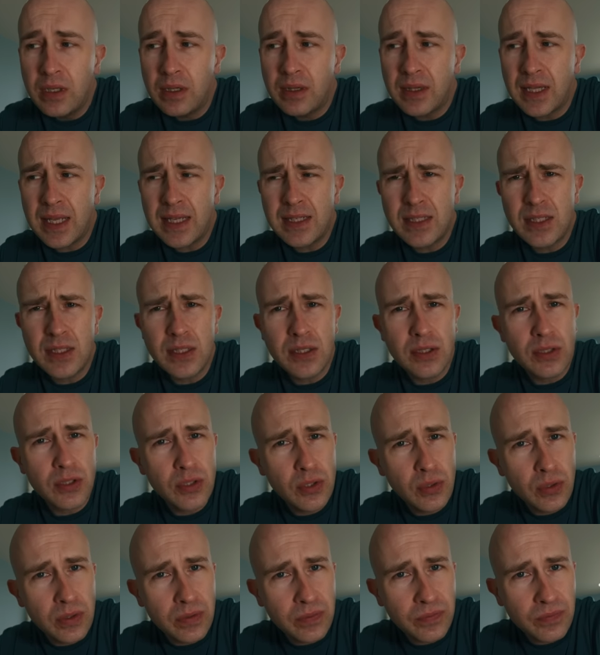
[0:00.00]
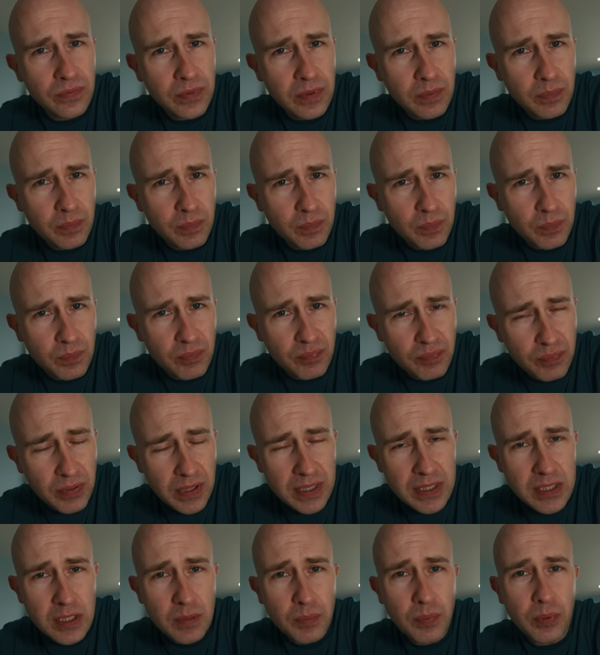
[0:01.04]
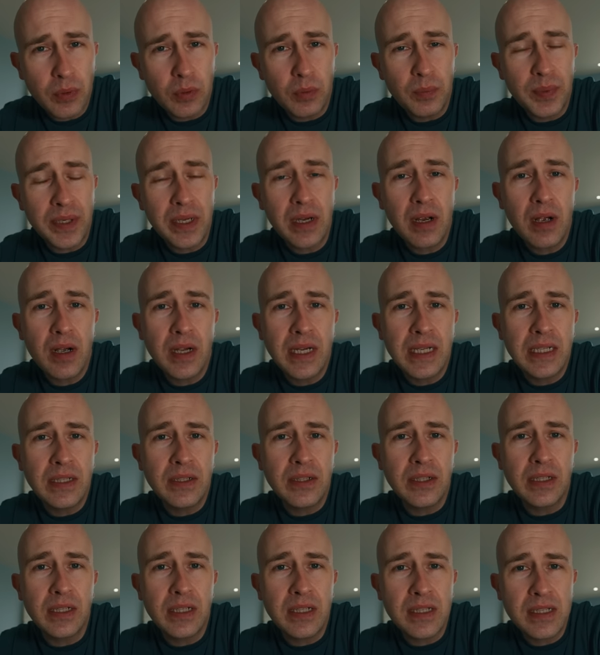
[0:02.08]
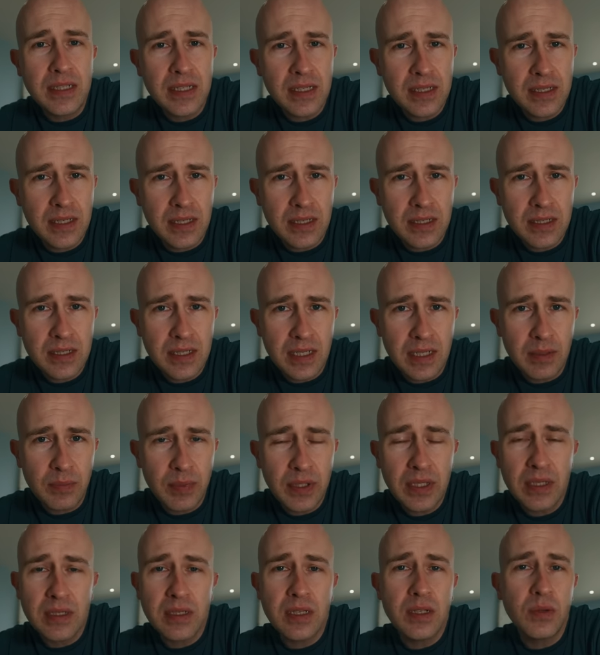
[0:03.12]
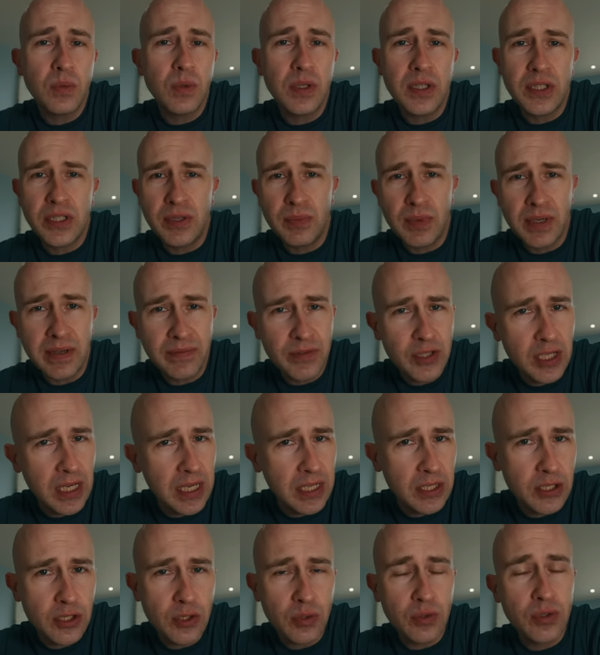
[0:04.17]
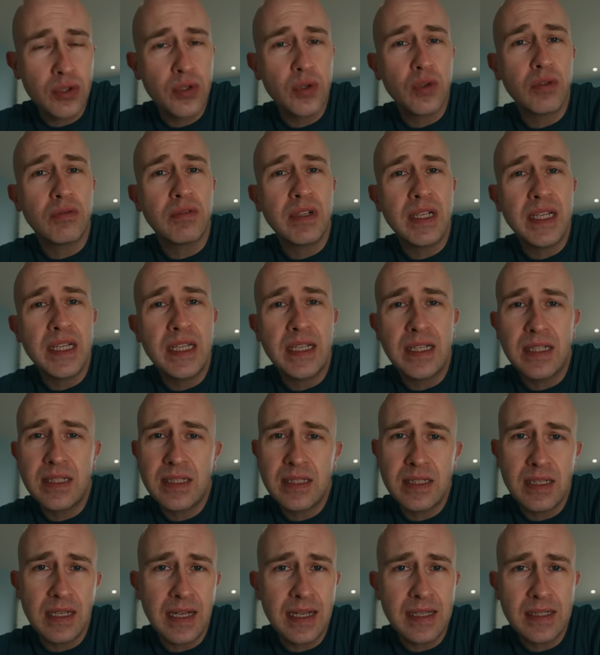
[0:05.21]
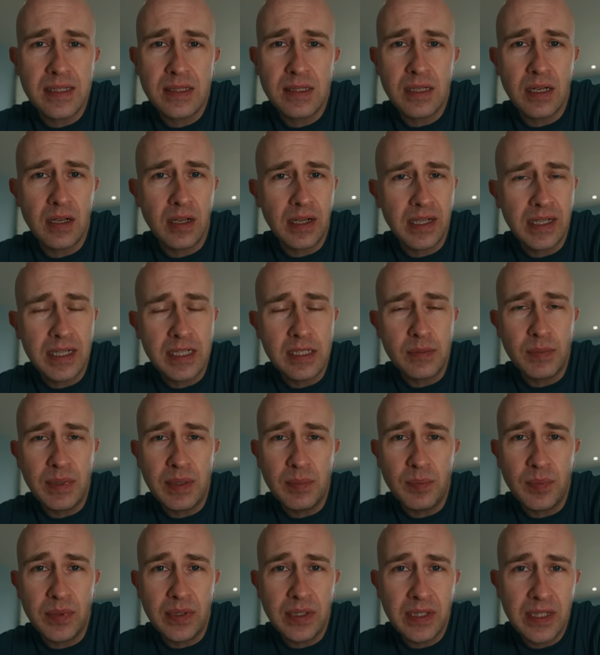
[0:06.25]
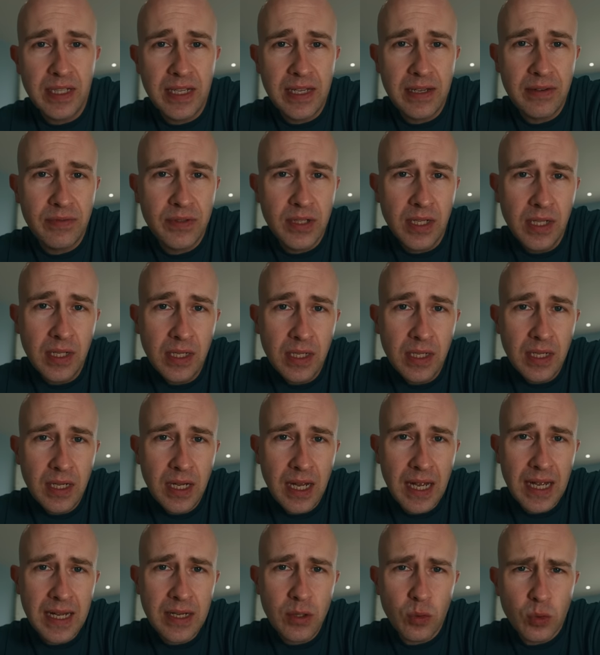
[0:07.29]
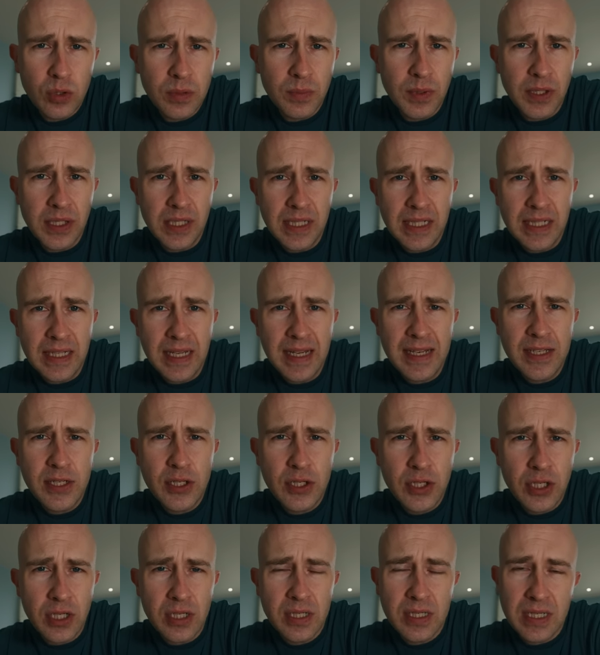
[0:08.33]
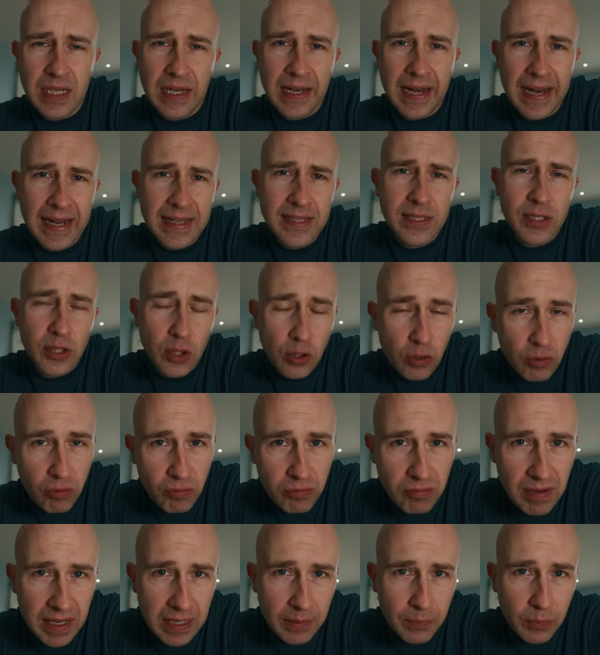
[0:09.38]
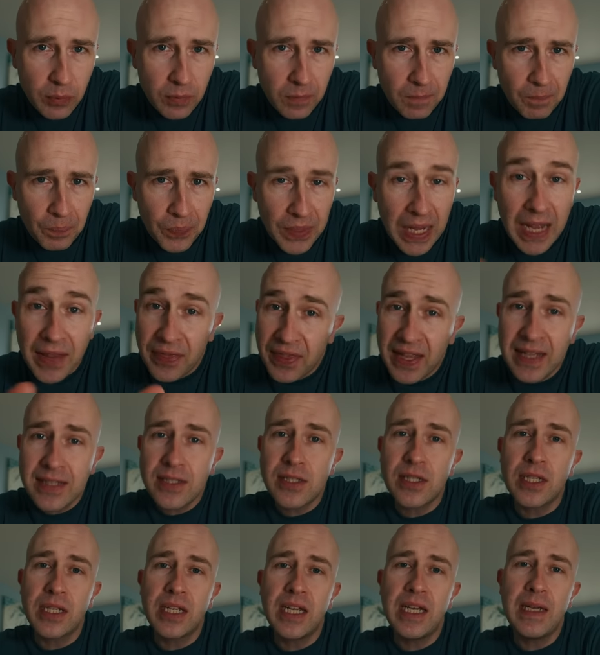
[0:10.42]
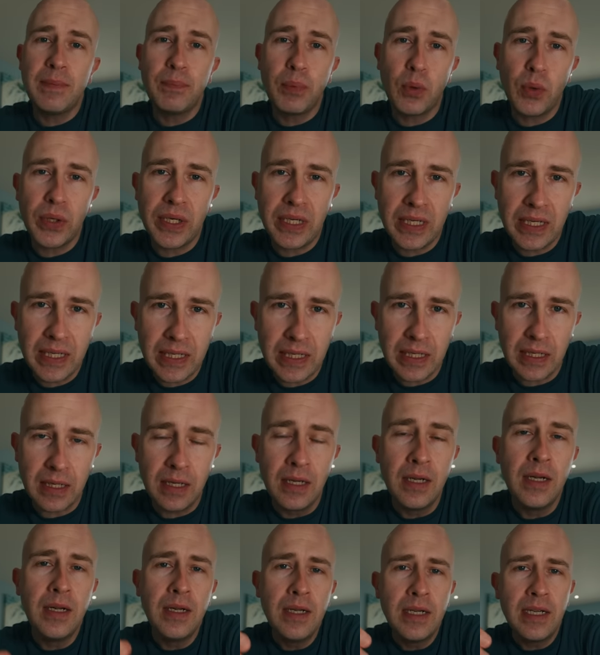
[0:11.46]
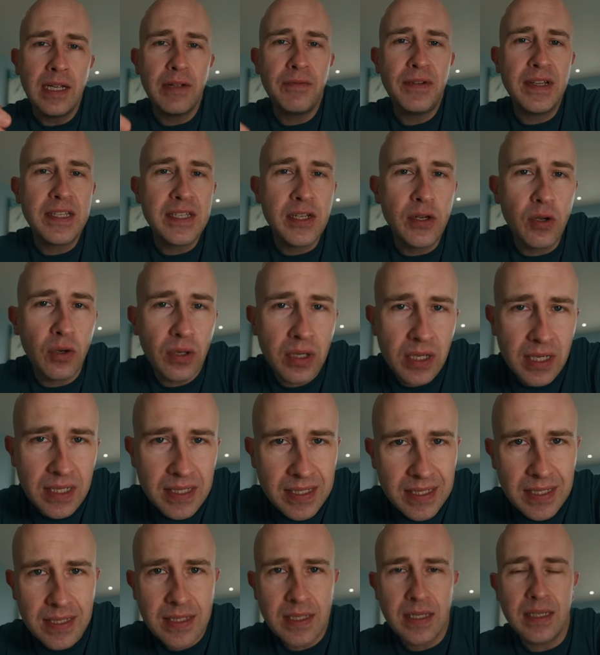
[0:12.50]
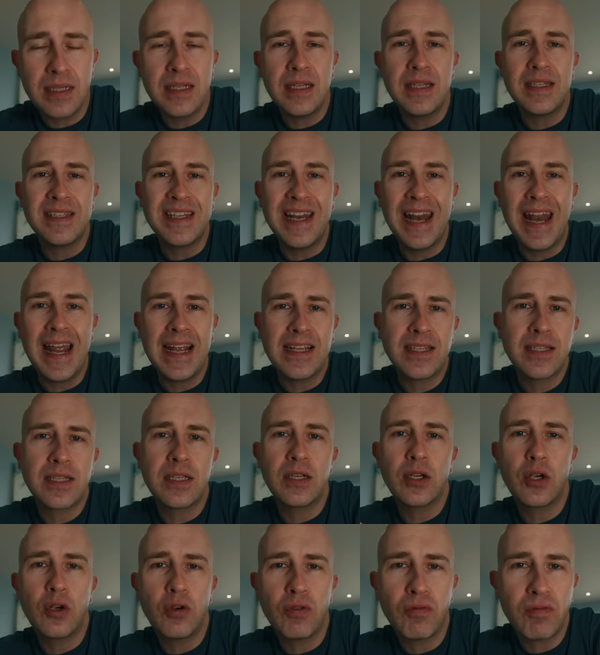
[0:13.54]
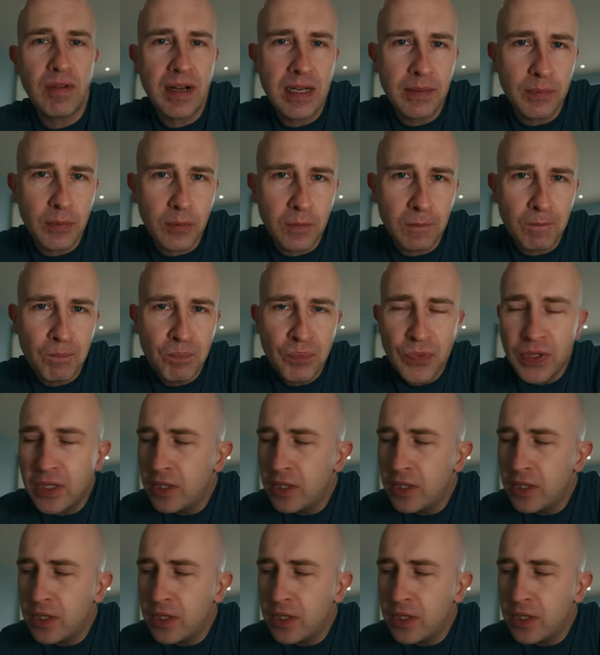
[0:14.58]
That's sort of the principle behind the consistency, because otherwise you might have changed your story, it's less likely to be believed, and ultimately it's just less credible. And that's the key point here. If it's not consistent, it's less credible.